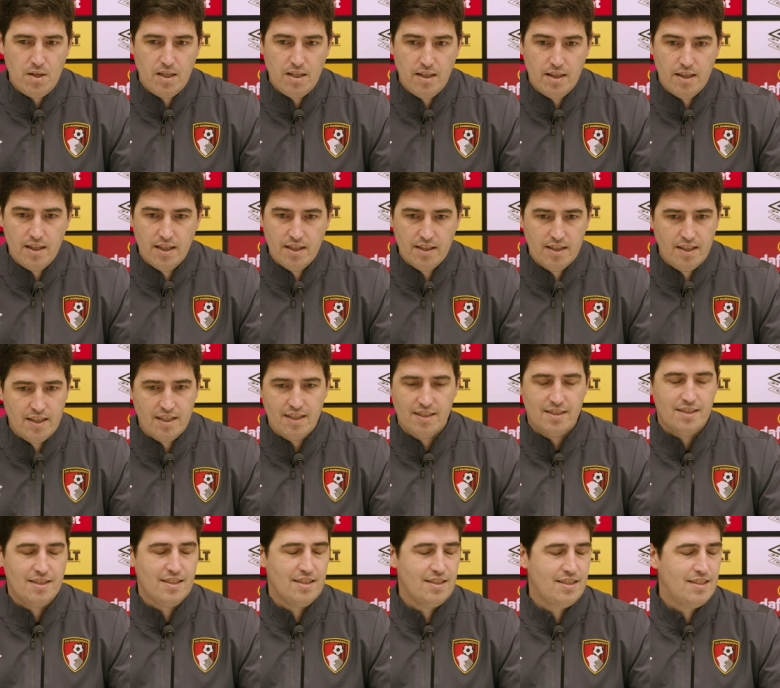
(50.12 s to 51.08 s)
I think the
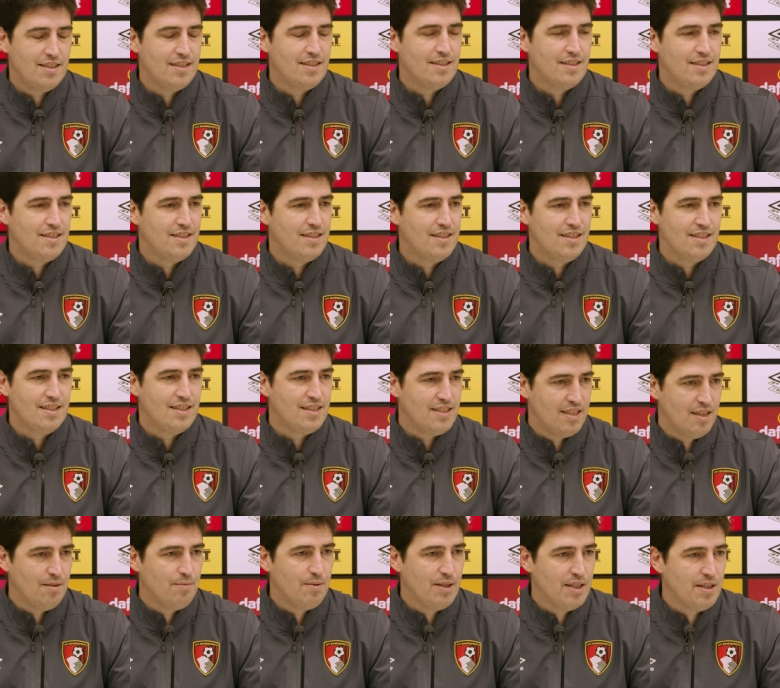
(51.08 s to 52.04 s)
rest is the
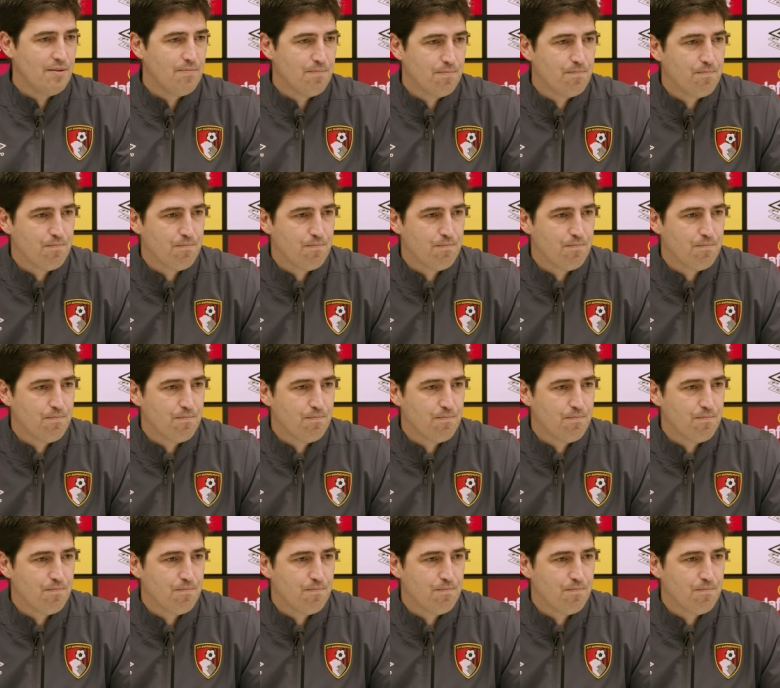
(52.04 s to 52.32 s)
same. Yeah.